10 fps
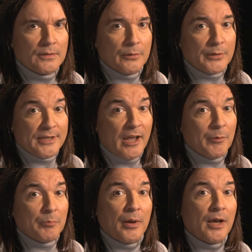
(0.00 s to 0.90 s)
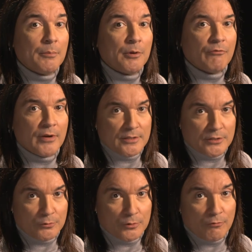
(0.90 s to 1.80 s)
Though a diamond pipe runs
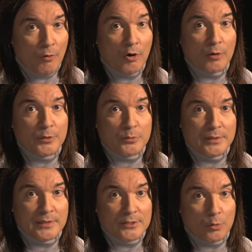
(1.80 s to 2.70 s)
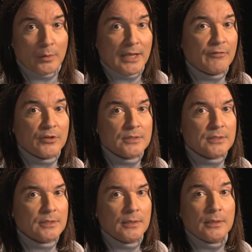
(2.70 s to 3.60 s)
through the rock between the salt
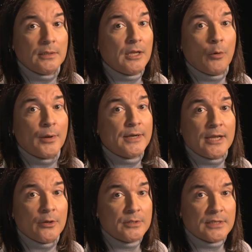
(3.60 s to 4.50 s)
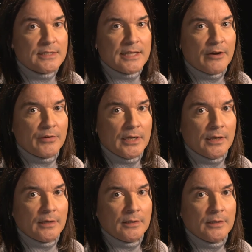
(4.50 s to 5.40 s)
caverns, no one knows it's there in
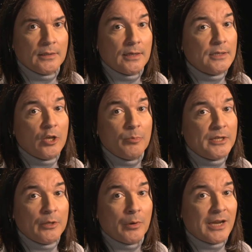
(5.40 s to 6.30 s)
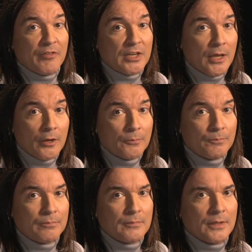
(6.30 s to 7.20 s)
her, and nobody will ever know.
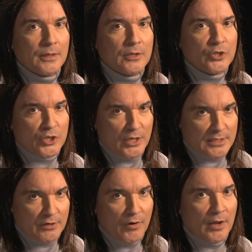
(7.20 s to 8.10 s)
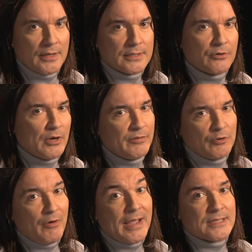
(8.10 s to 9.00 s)
She shuts her eyes,
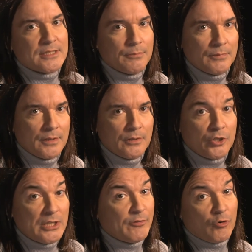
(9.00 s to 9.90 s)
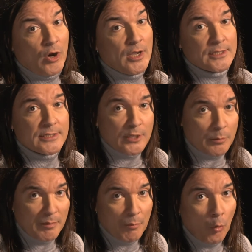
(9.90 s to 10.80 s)
craving rest. She never asked
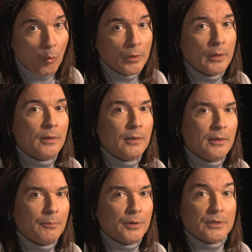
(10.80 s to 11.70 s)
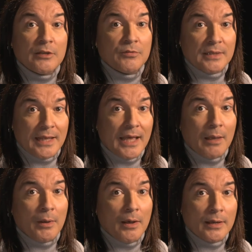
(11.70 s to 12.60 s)
to be born. But even
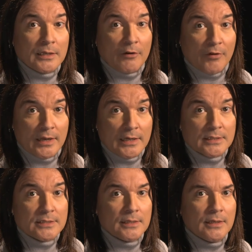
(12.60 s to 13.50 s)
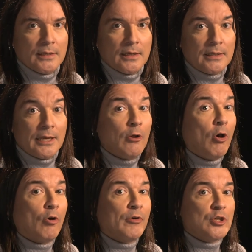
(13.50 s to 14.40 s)
there, behind her eyelids, a
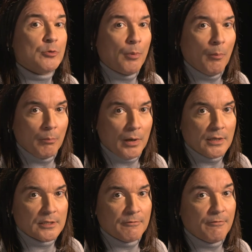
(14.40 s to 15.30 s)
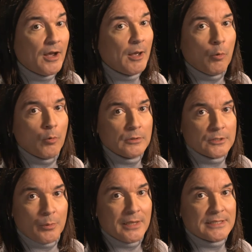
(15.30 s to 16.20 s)
yellow-orange bomb-blast fireball
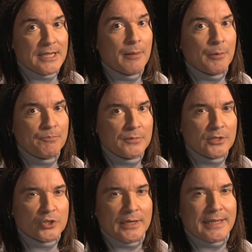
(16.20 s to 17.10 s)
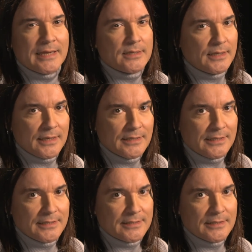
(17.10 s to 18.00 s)
swells up, gigantic in the
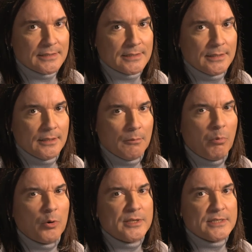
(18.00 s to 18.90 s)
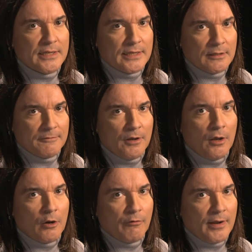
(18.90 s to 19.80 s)
distance, poisoning the
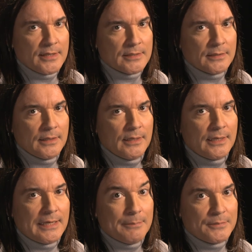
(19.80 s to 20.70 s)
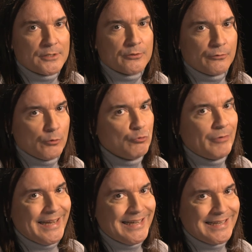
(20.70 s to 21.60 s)
far horizon, glimpsed through
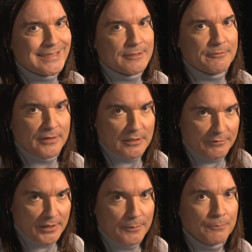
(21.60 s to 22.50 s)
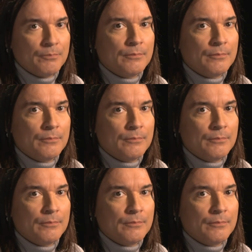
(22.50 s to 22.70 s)
railings in front of her.